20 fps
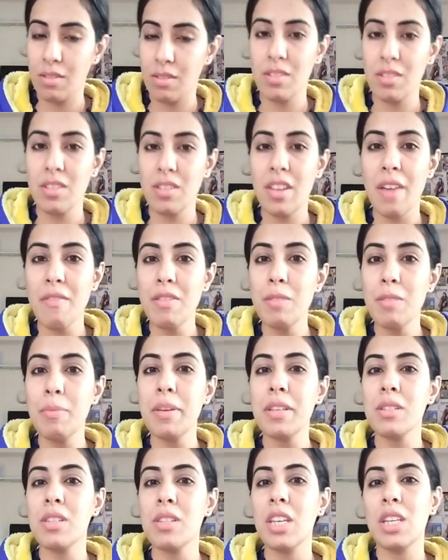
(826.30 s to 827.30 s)
there will
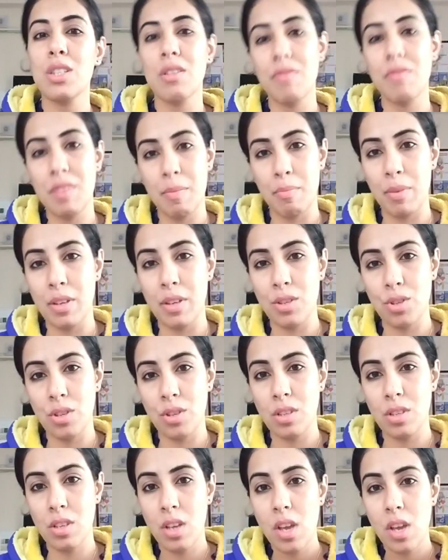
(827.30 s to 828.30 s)
be a state of depression.
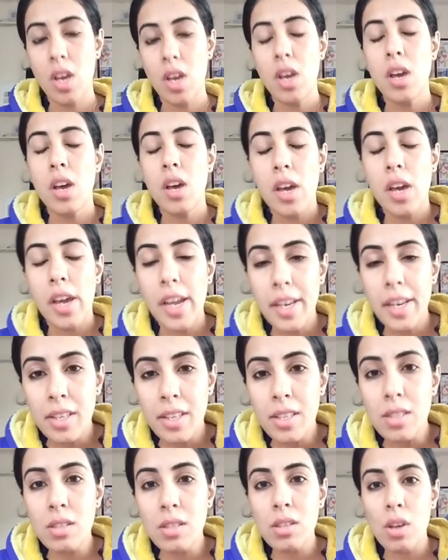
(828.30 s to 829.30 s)
It
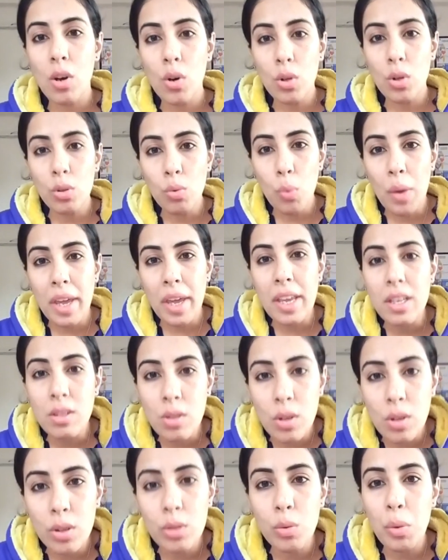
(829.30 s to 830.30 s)
is always,
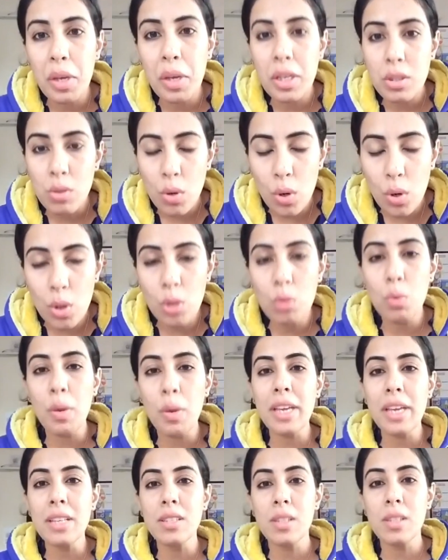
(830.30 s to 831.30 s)
always,
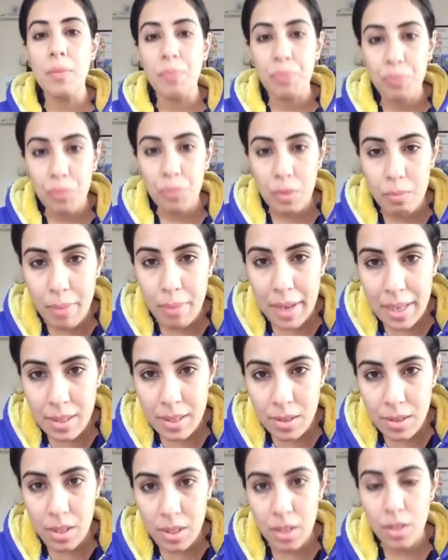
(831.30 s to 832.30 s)
always
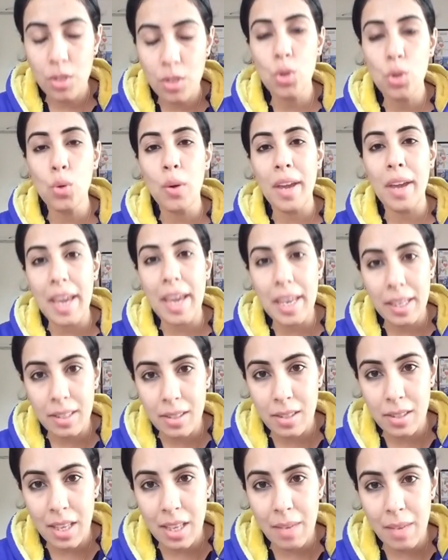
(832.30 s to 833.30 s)
best to
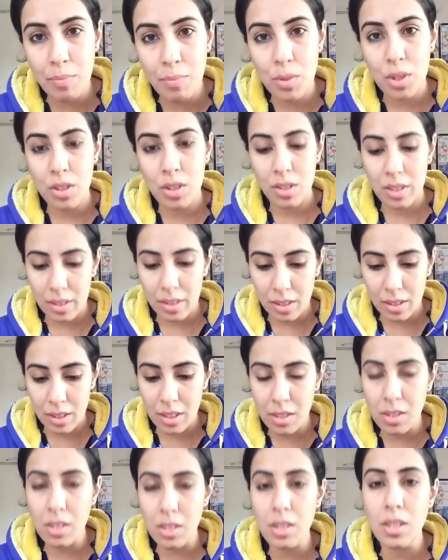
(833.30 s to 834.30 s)
accept
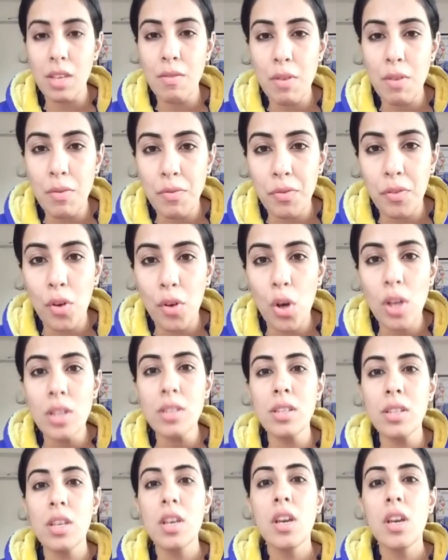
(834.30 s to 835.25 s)
this is our fault,